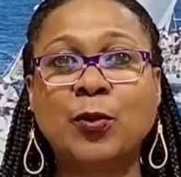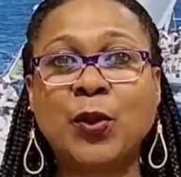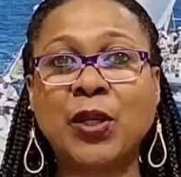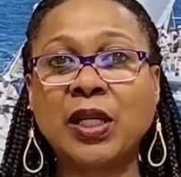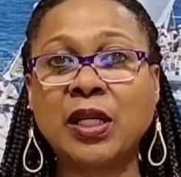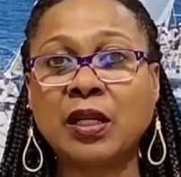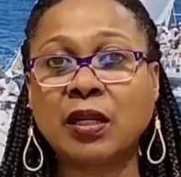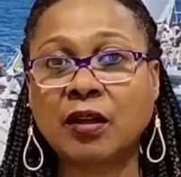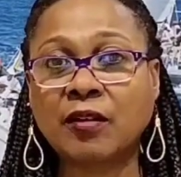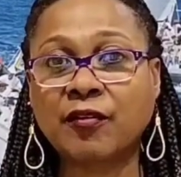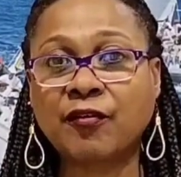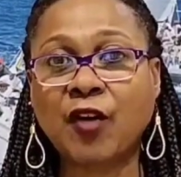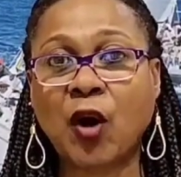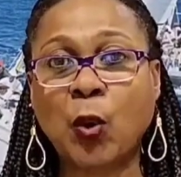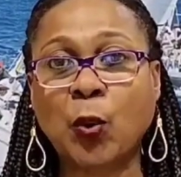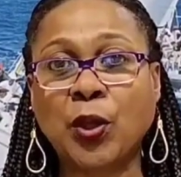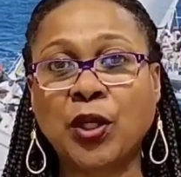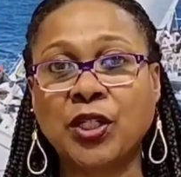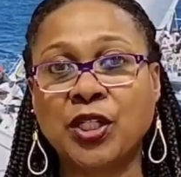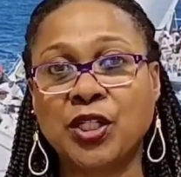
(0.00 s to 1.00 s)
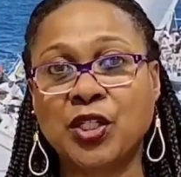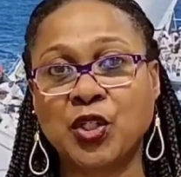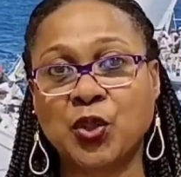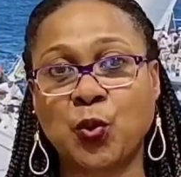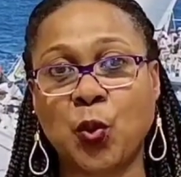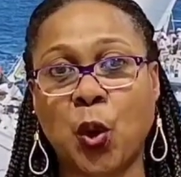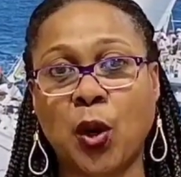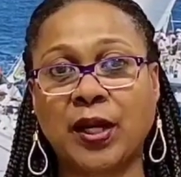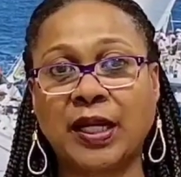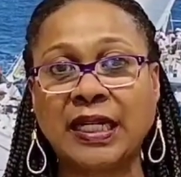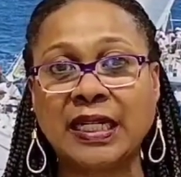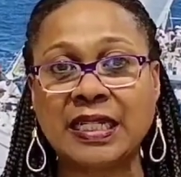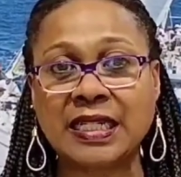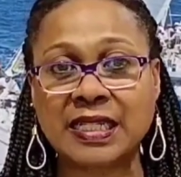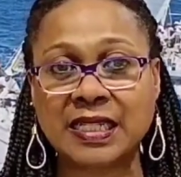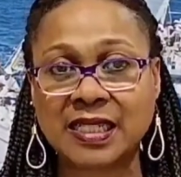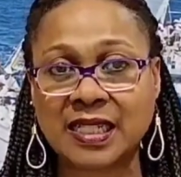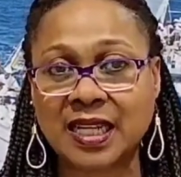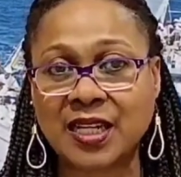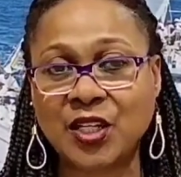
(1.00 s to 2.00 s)
and we look forward to our
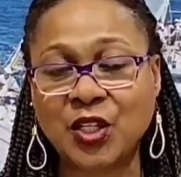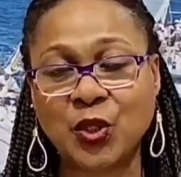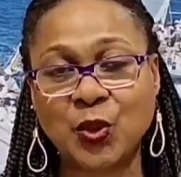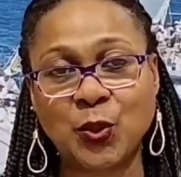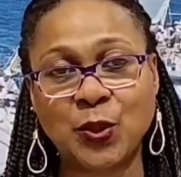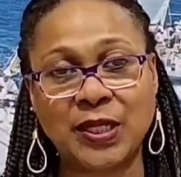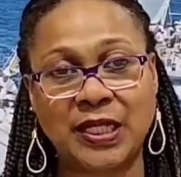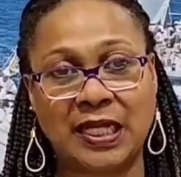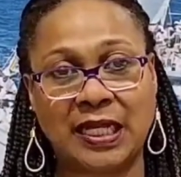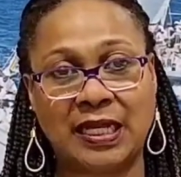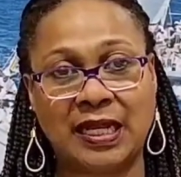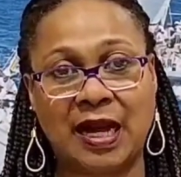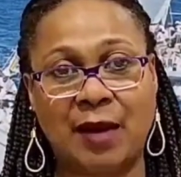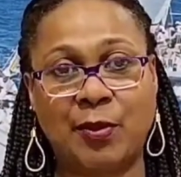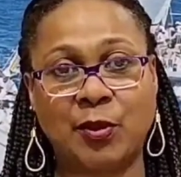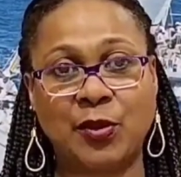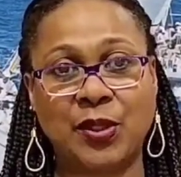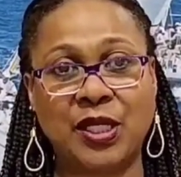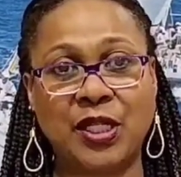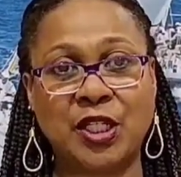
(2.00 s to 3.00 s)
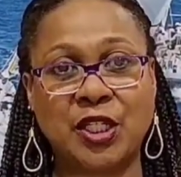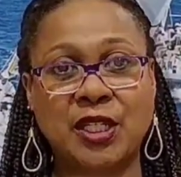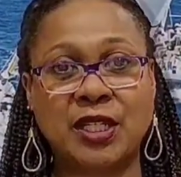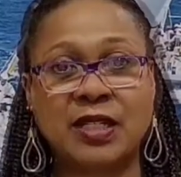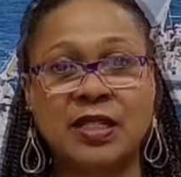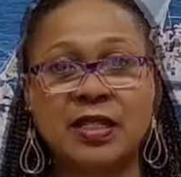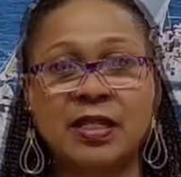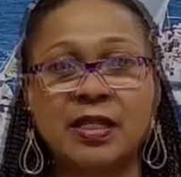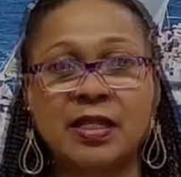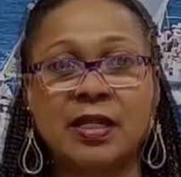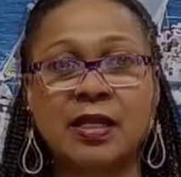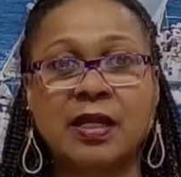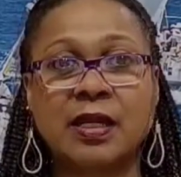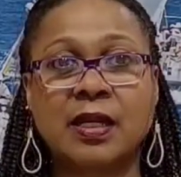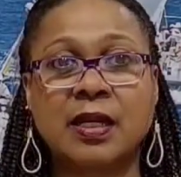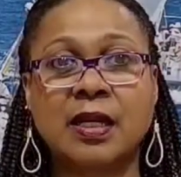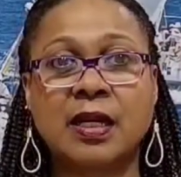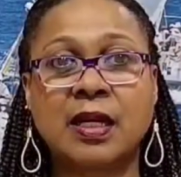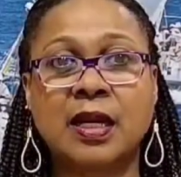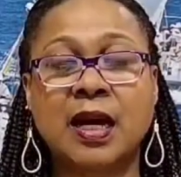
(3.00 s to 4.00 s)
continued collaboration.
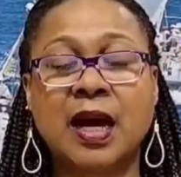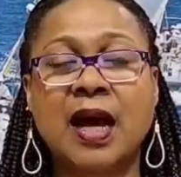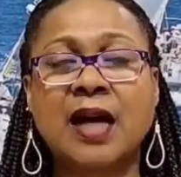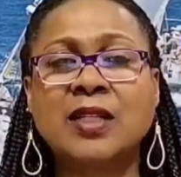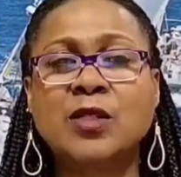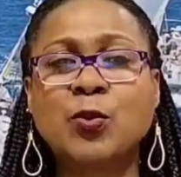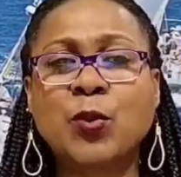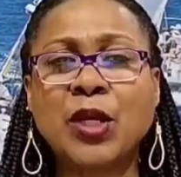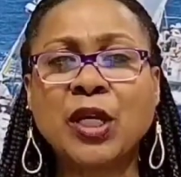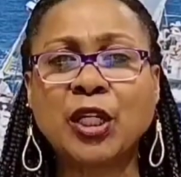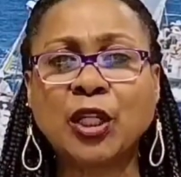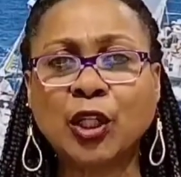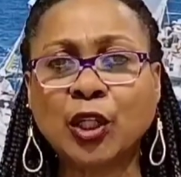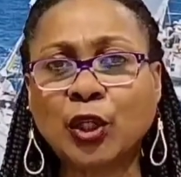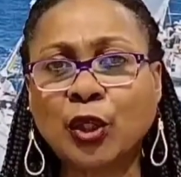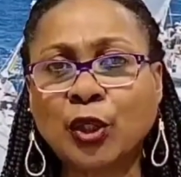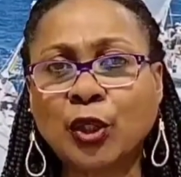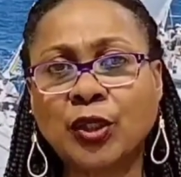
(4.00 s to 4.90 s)
As we